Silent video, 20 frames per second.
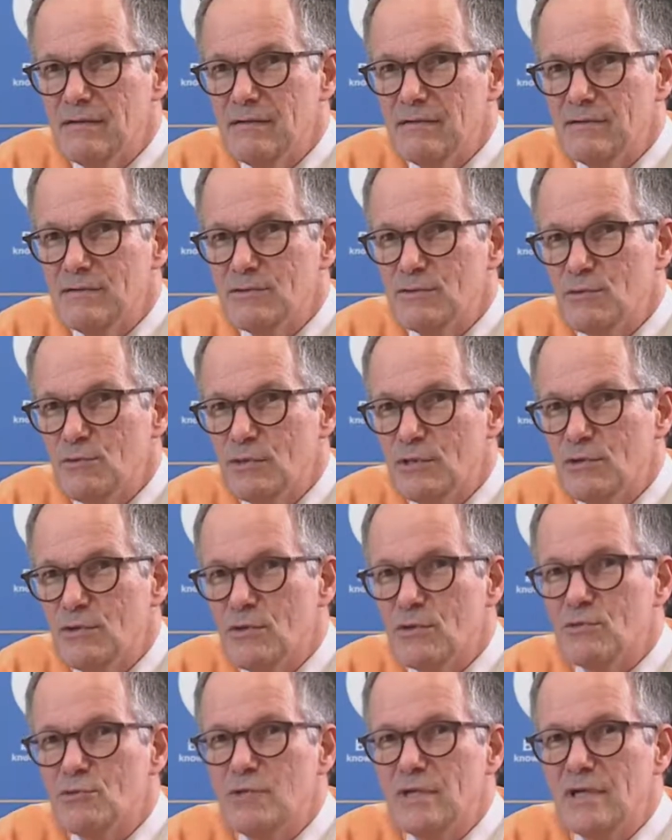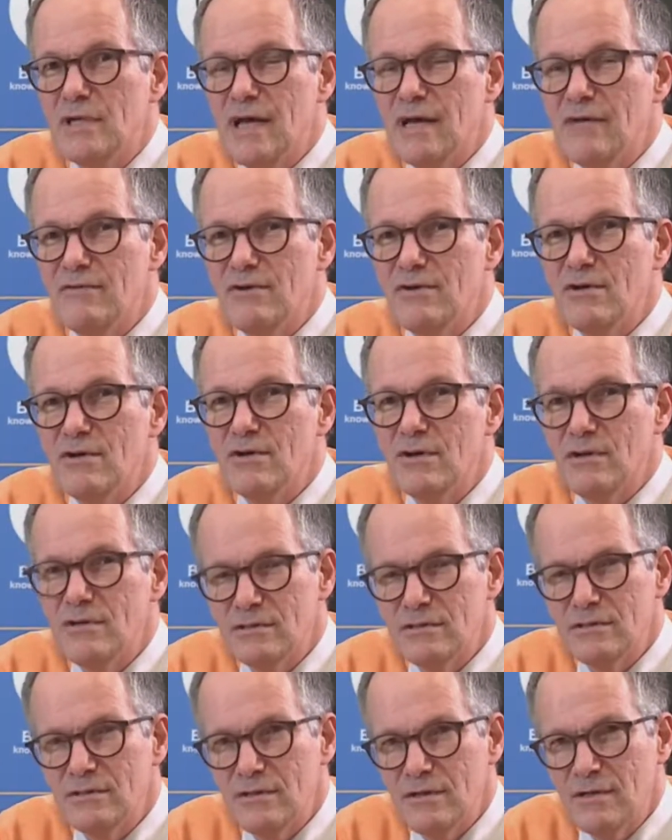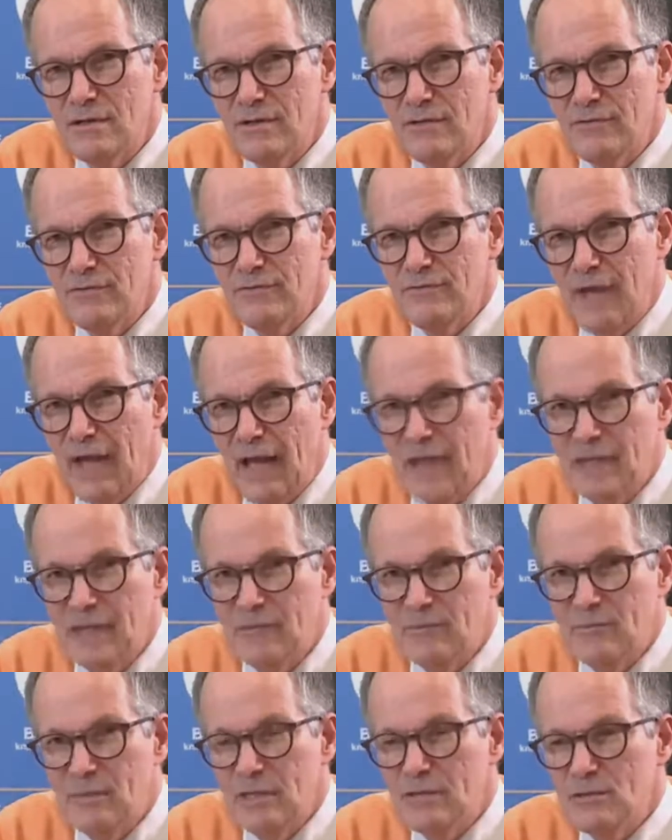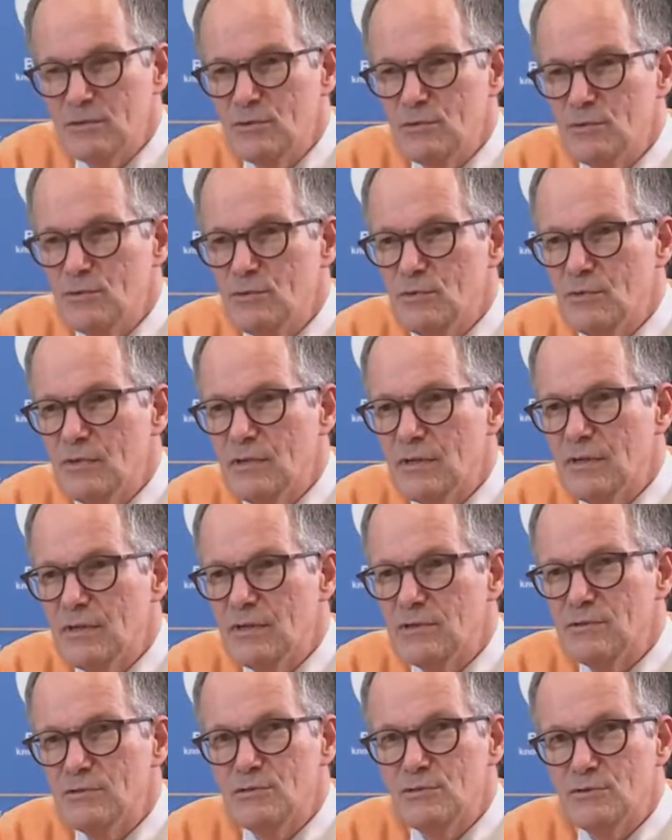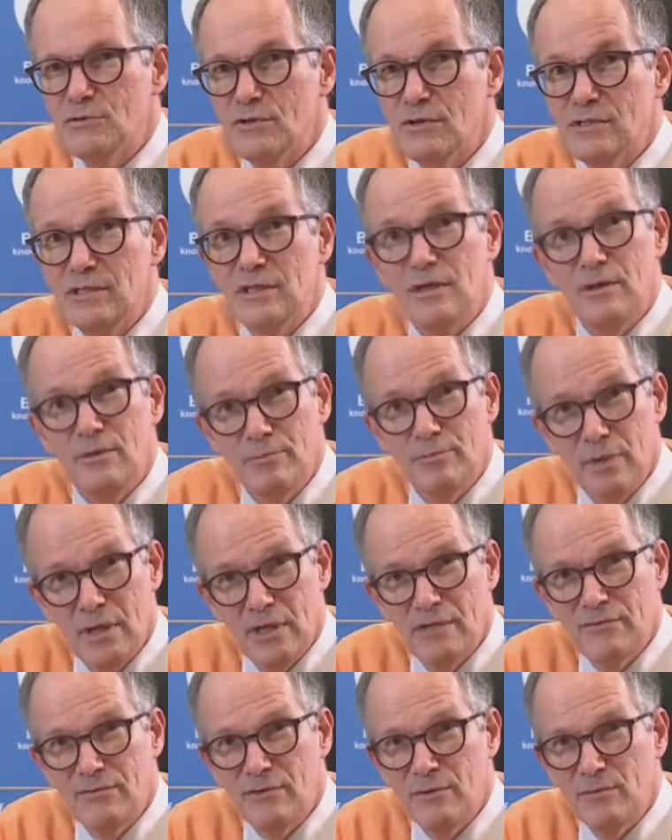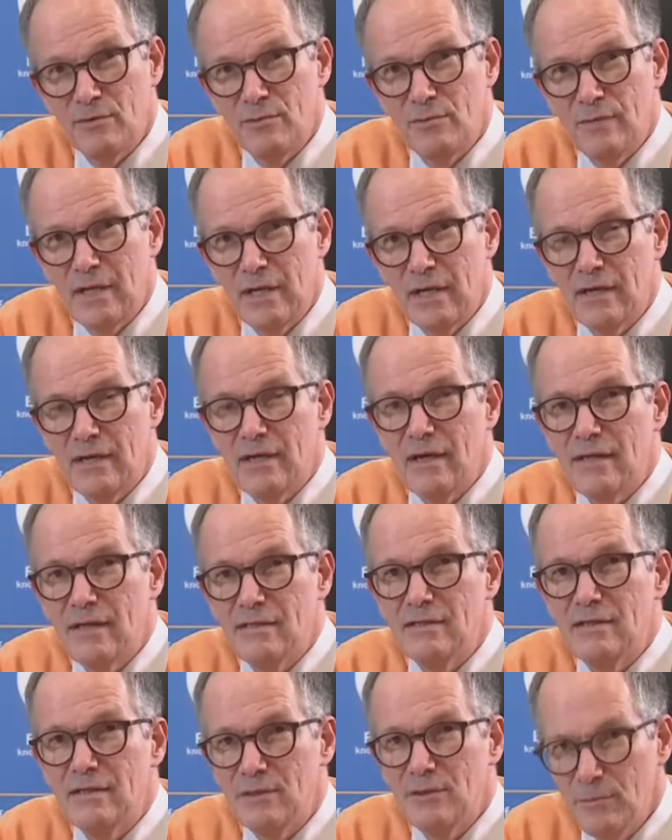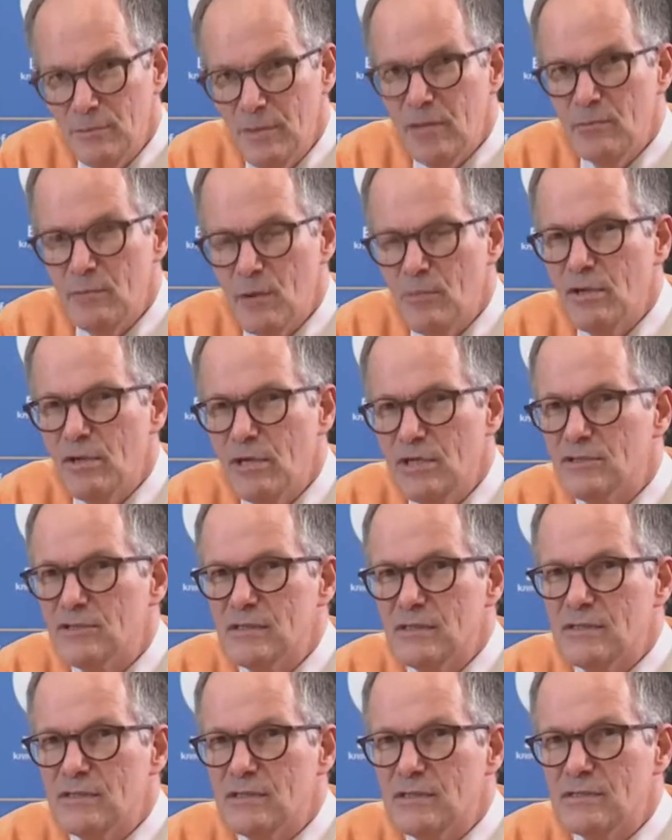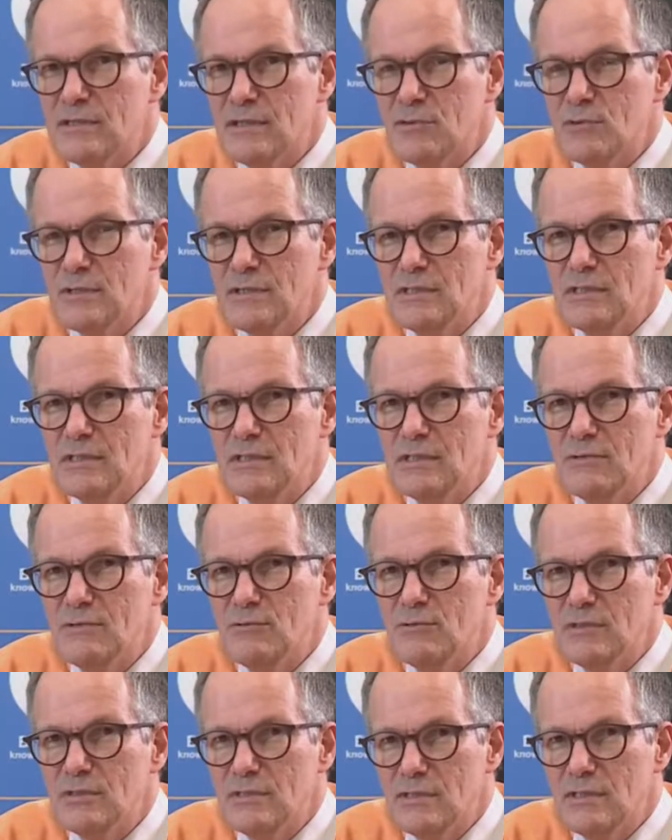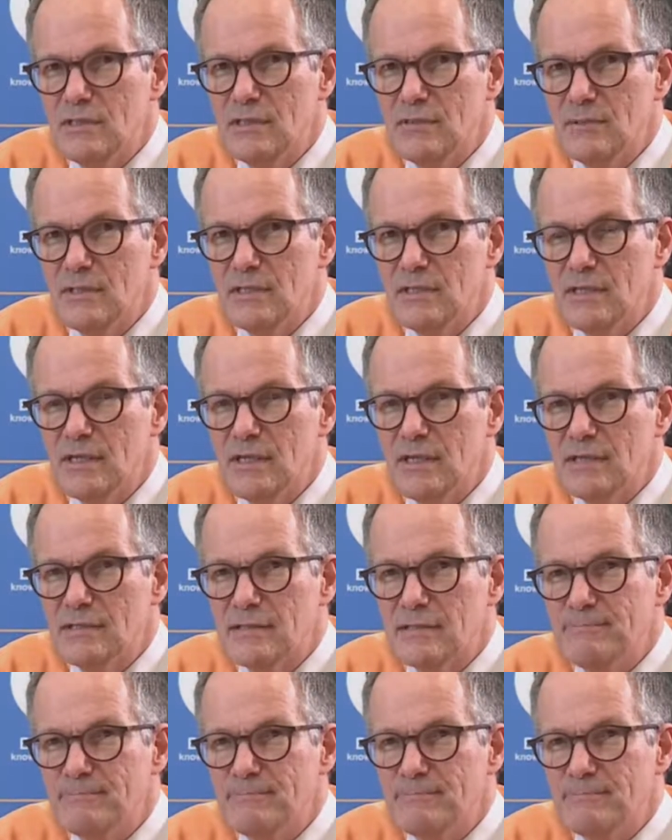So we don't really have a lot of animals to study apart from the mink. And in the mink population, as I said, we see animal dying.